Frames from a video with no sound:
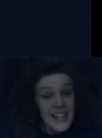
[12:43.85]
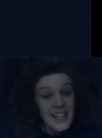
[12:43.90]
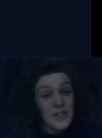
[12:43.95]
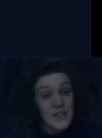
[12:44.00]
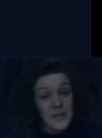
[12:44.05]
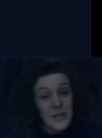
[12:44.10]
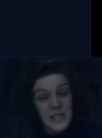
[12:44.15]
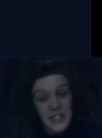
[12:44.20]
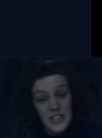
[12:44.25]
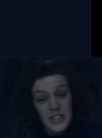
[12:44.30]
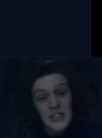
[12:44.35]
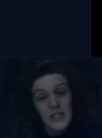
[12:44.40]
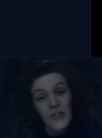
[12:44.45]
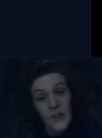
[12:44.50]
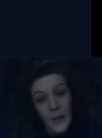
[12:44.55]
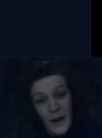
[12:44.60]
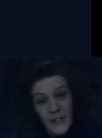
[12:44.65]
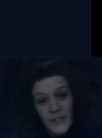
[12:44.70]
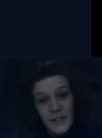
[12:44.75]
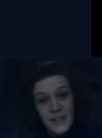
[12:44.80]
That's really just
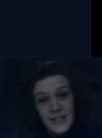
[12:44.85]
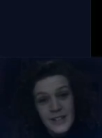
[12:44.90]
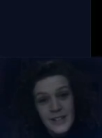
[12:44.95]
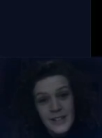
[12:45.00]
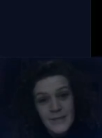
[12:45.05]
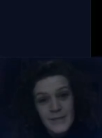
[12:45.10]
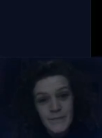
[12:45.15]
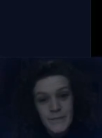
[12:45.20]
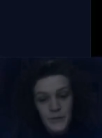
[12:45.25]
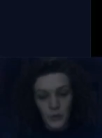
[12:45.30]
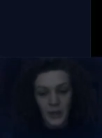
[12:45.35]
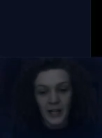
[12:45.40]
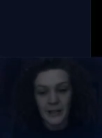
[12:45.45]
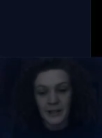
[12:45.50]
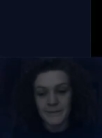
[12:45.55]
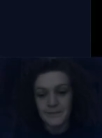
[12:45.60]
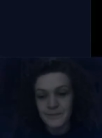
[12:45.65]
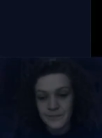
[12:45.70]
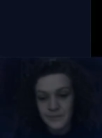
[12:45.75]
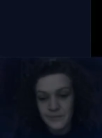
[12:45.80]
for reference,
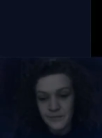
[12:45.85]
okay?